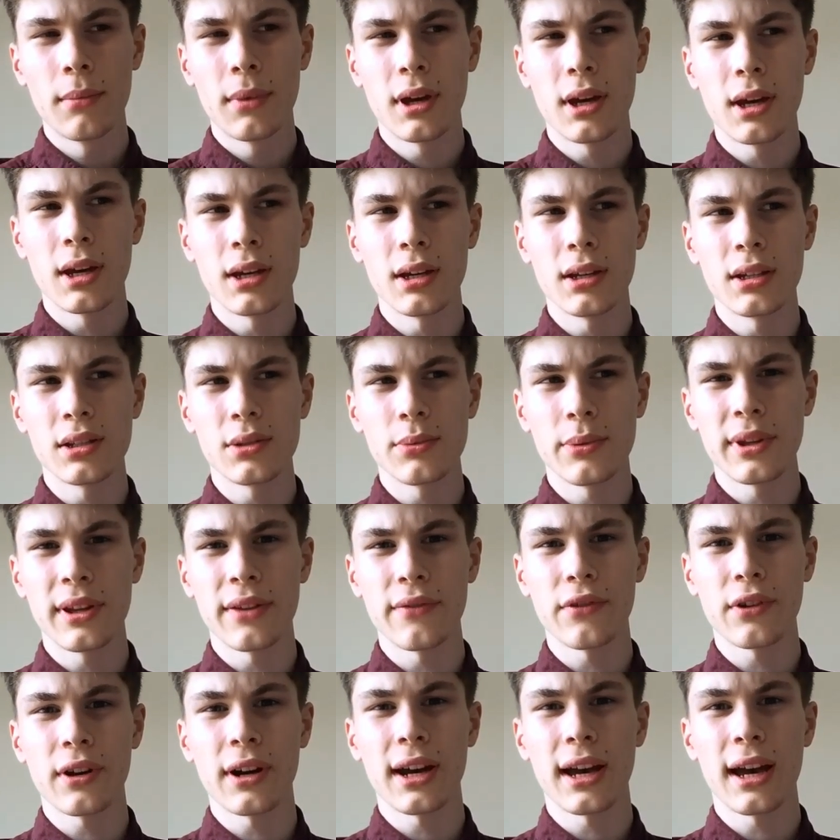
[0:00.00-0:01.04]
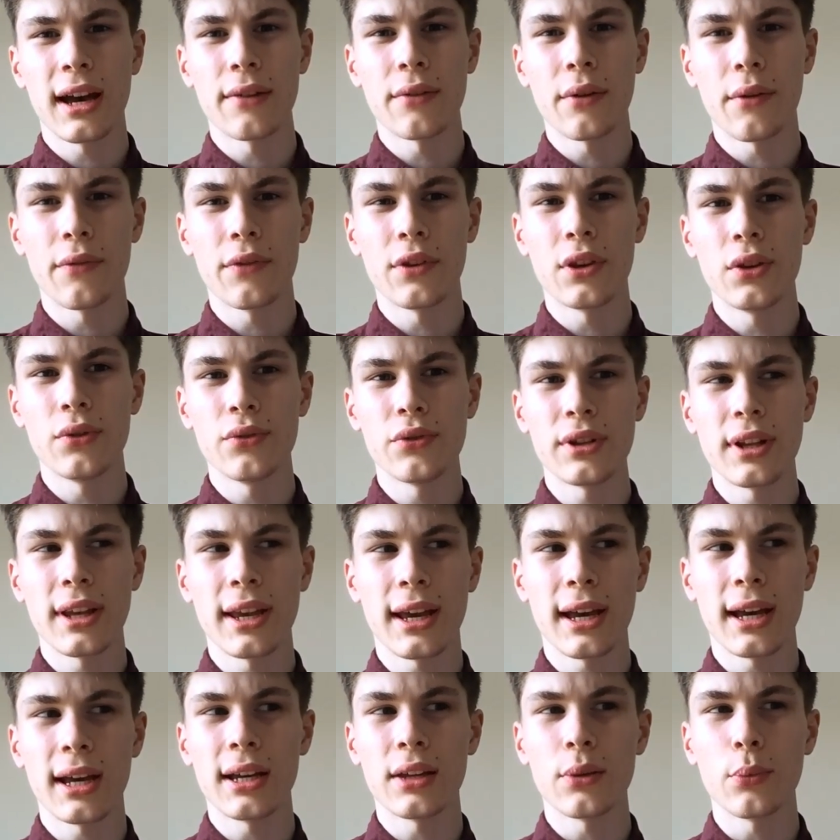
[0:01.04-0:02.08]
because whenever I have, I've
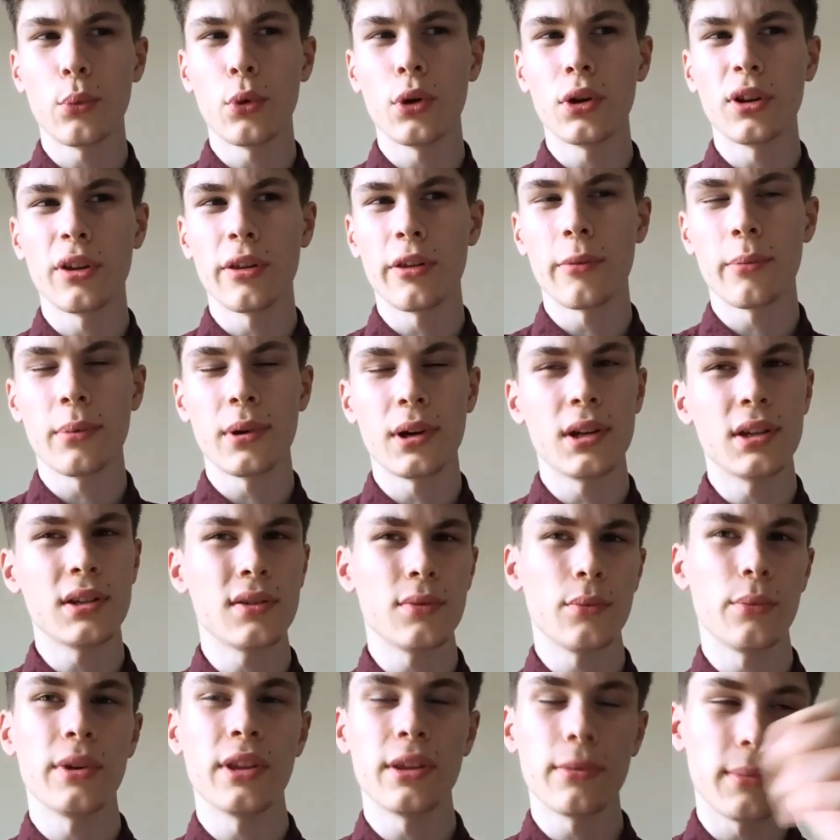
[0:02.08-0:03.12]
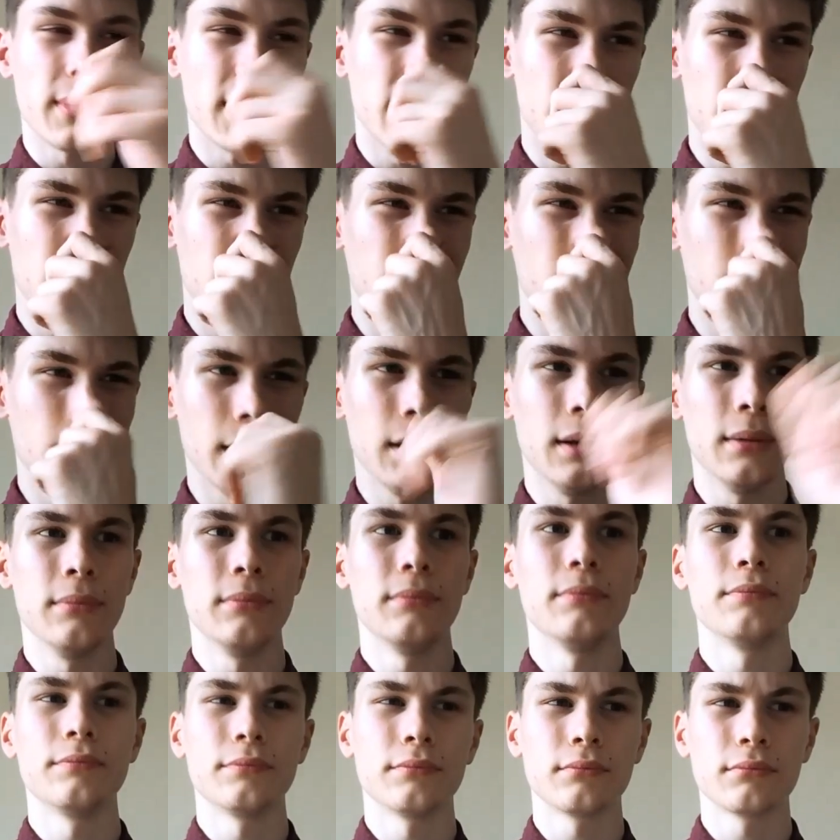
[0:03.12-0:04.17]
usually had one other person with me,
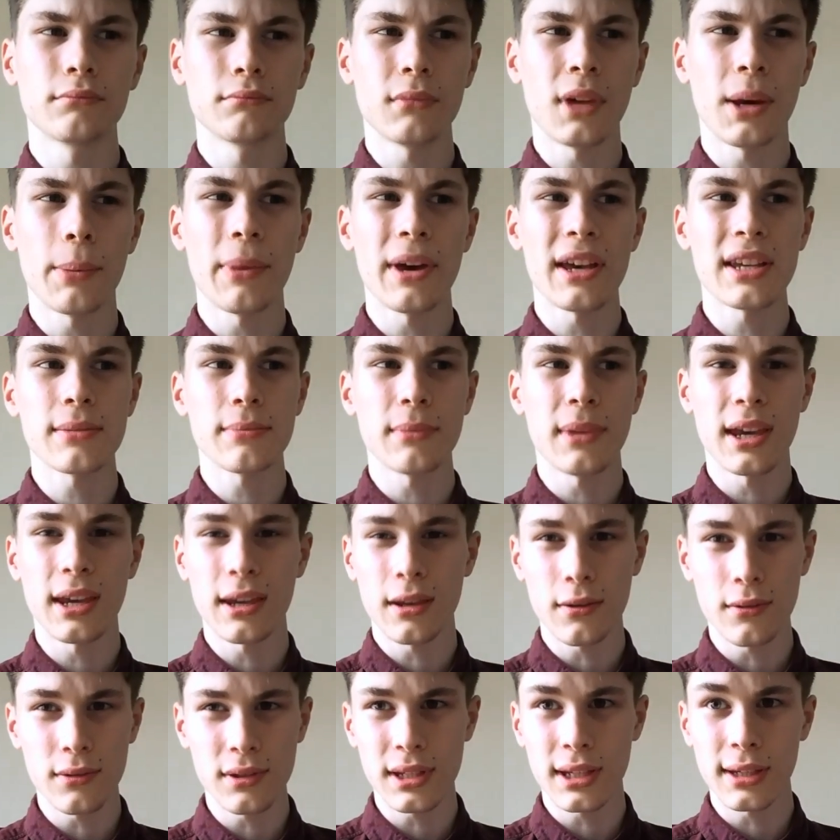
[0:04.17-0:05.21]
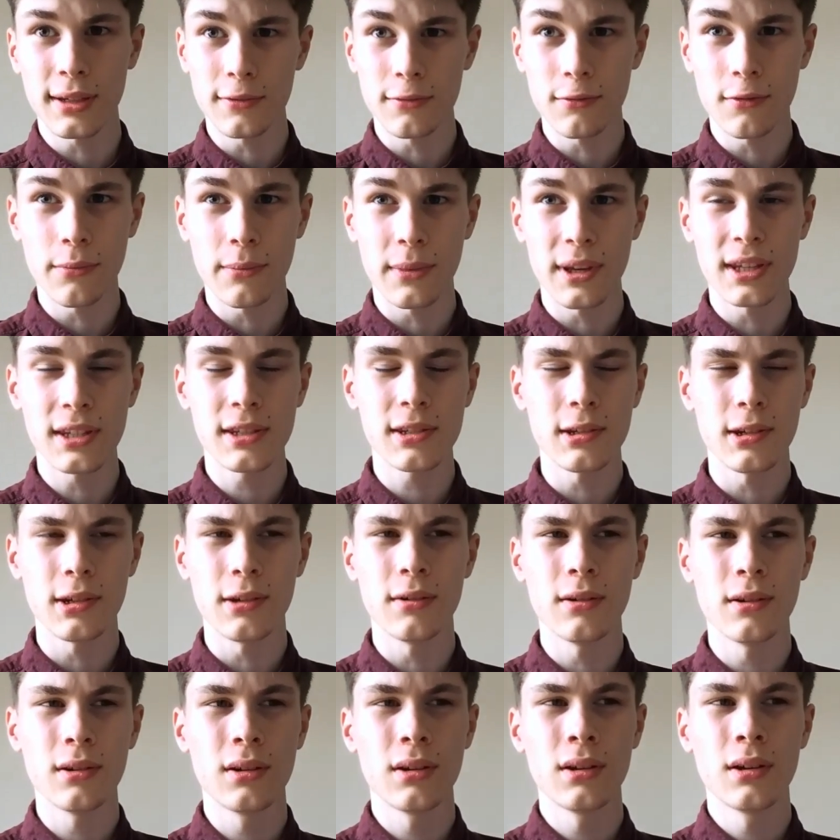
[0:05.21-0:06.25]
my best mate who sings with me, so
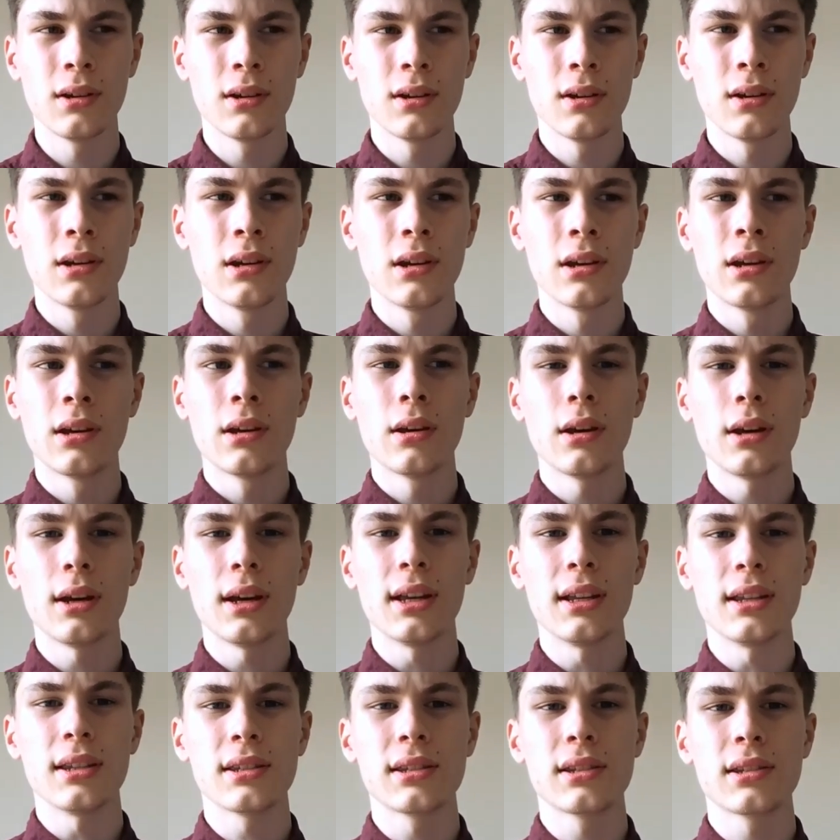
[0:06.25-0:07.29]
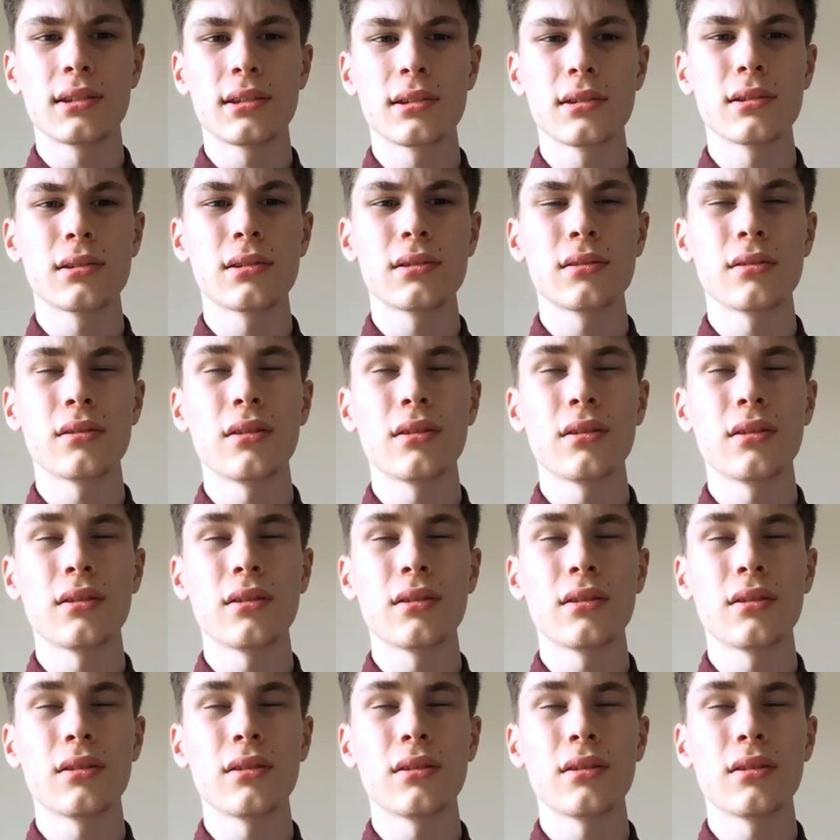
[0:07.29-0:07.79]
it's